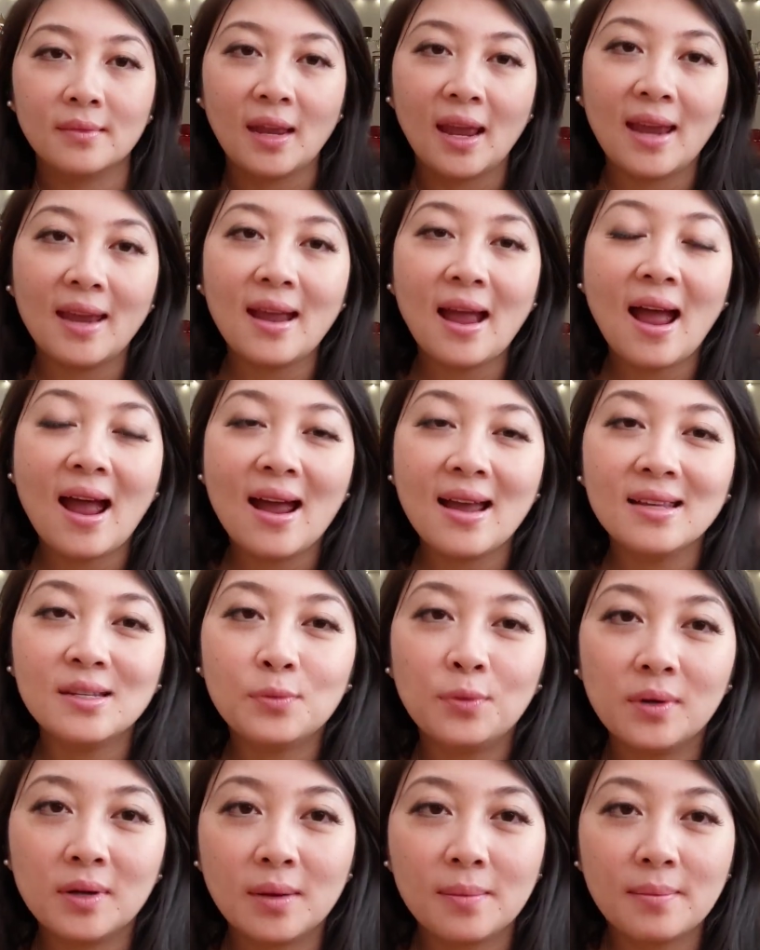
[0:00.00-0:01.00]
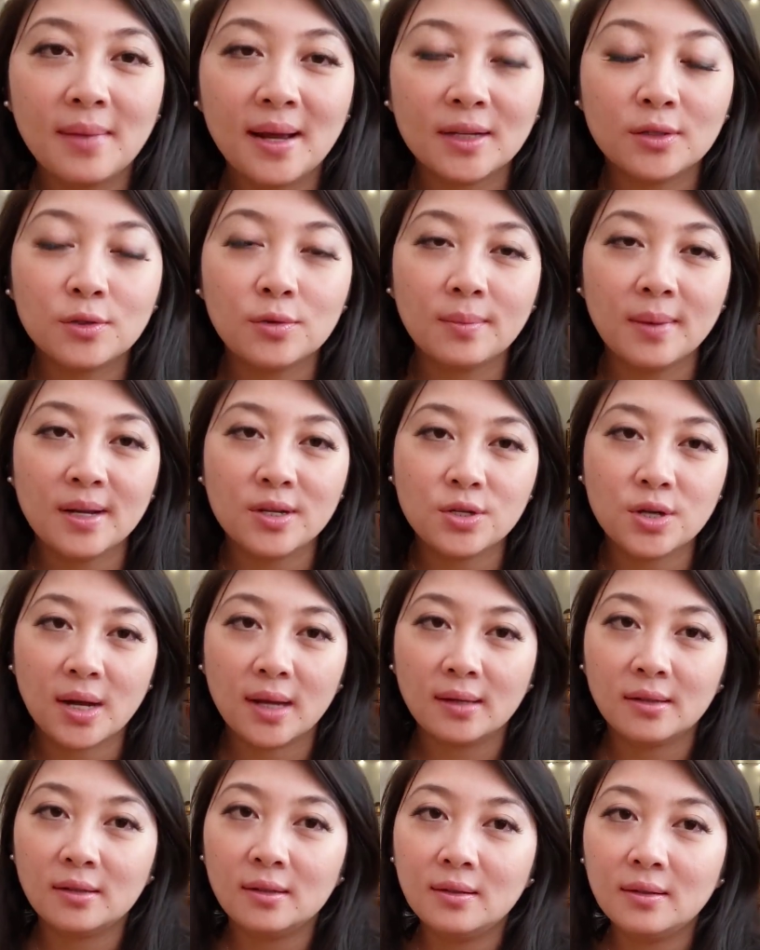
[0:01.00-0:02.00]
Hey guys, welcome back to my
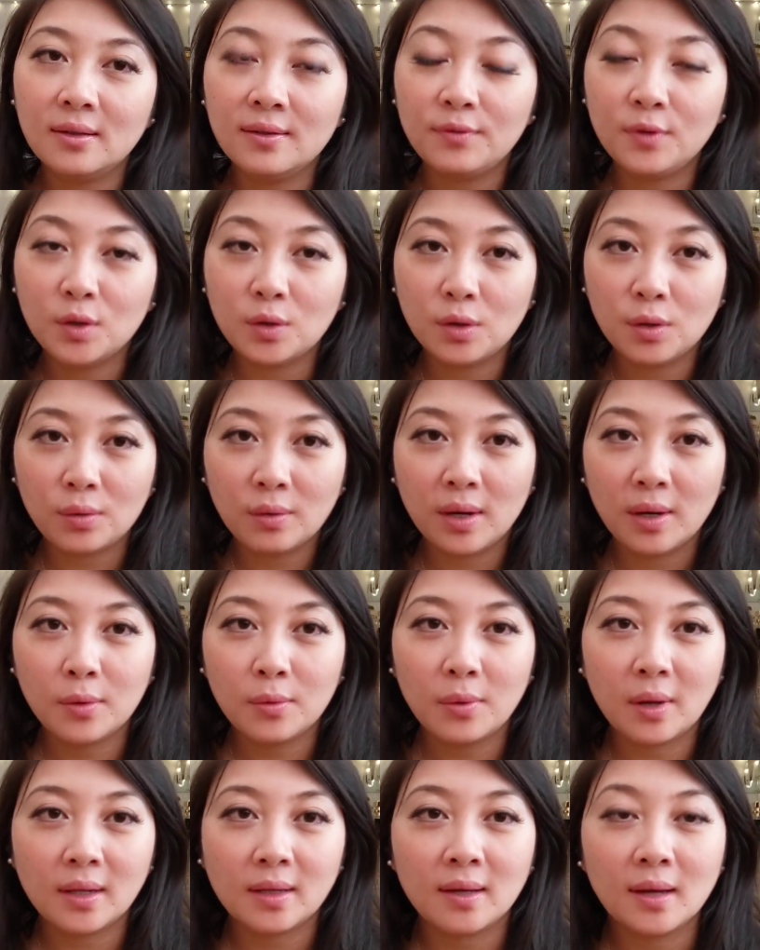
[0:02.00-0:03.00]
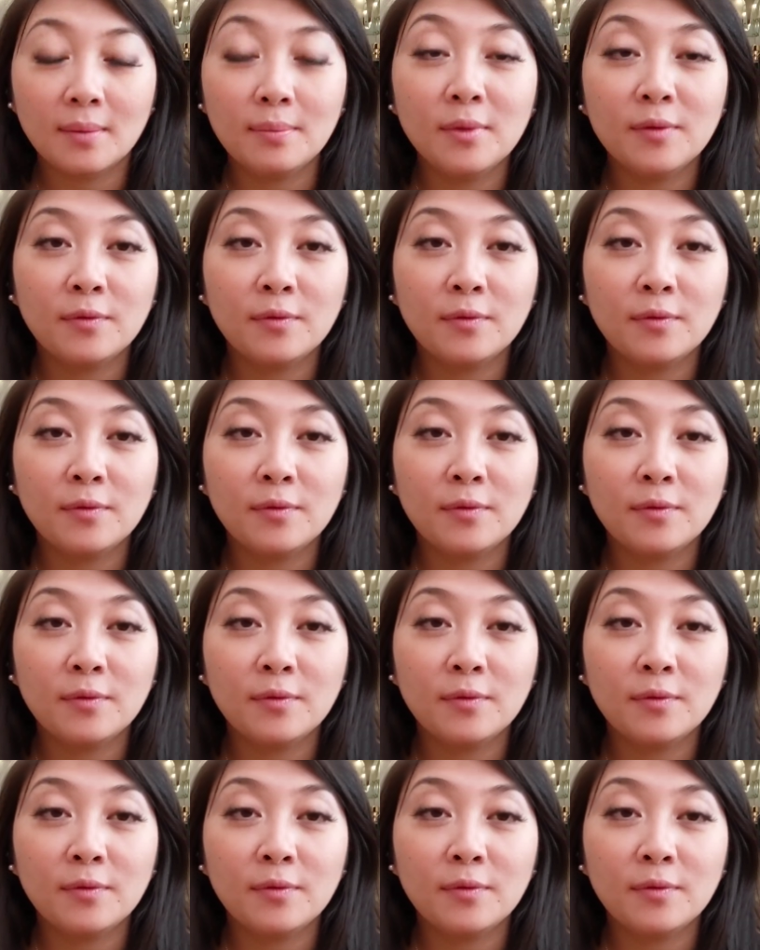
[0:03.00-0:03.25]
channel. If you're new here, welcome.